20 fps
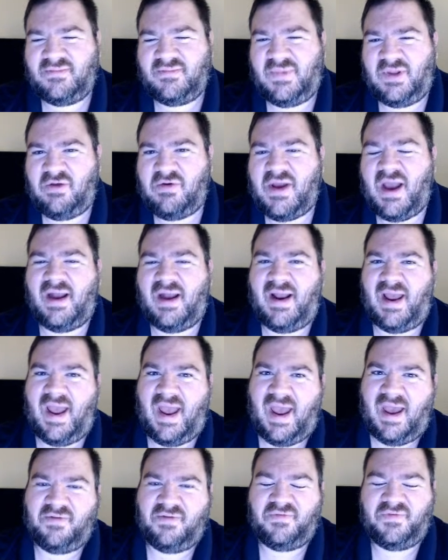you kind of
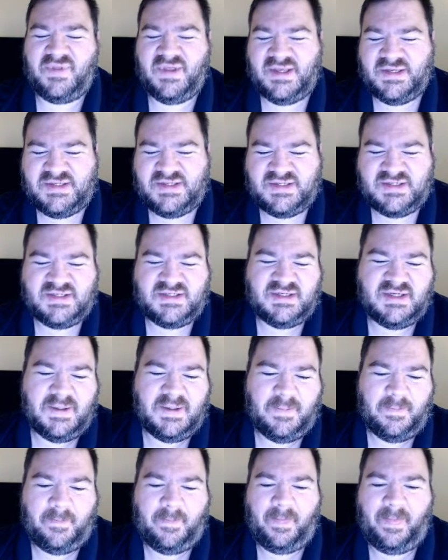have this,
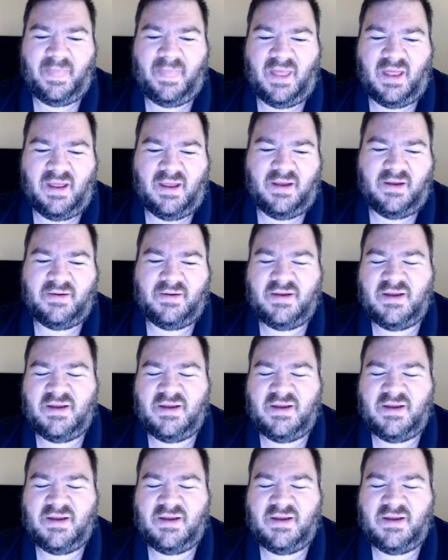I